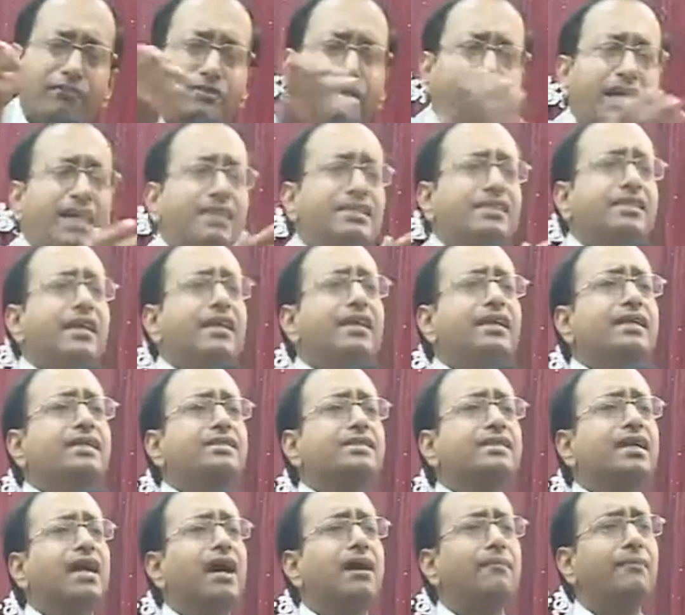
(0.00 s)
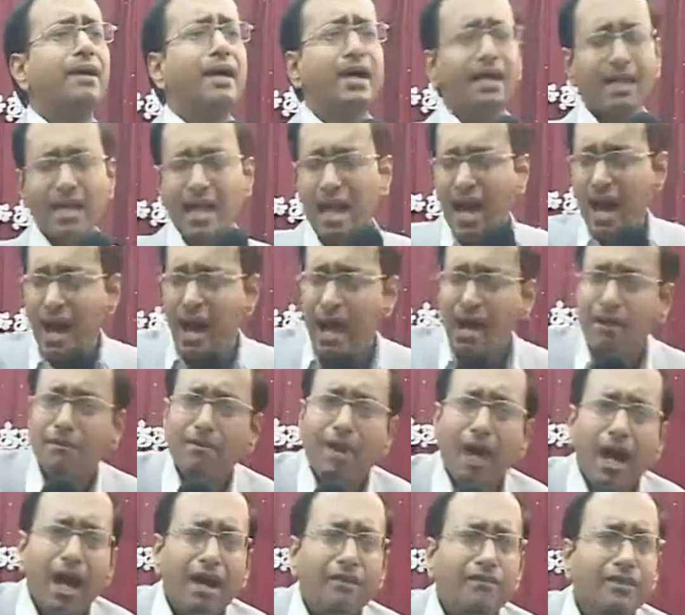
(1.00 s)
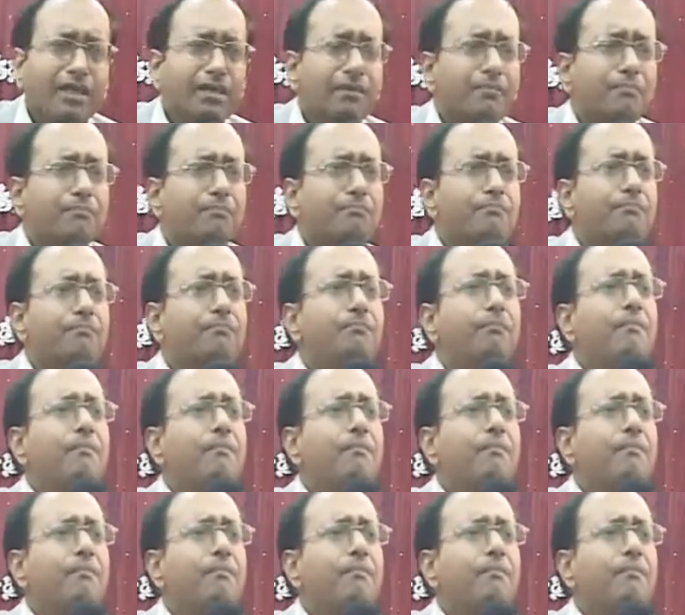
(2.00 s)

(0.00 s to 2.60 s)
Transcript: of tension is coming. I'm having